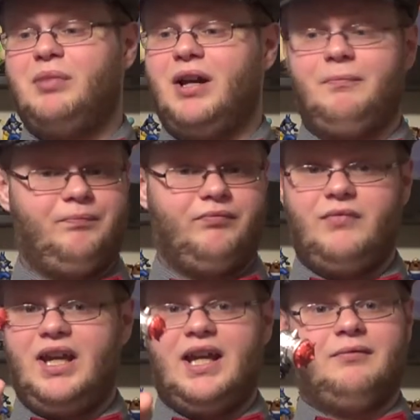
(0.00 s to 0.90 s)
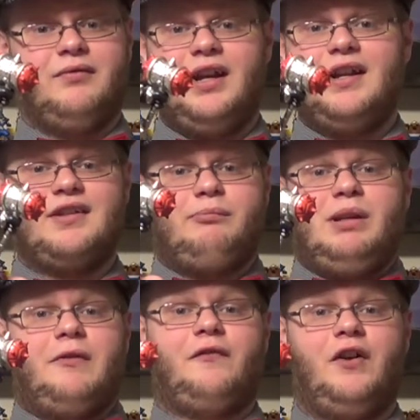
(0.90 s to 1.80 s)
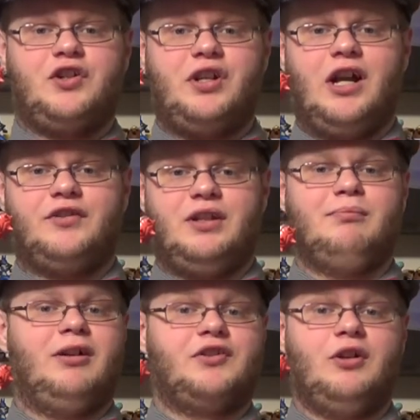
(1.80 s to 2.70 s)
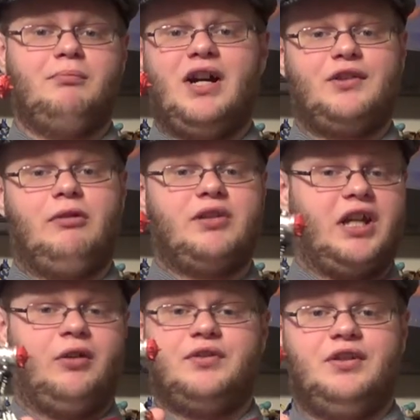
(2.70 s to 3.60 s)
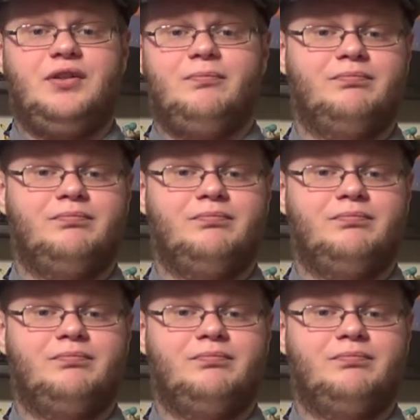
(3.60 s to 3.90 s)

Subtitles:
but it has Amiibo functionality, so might as well count it.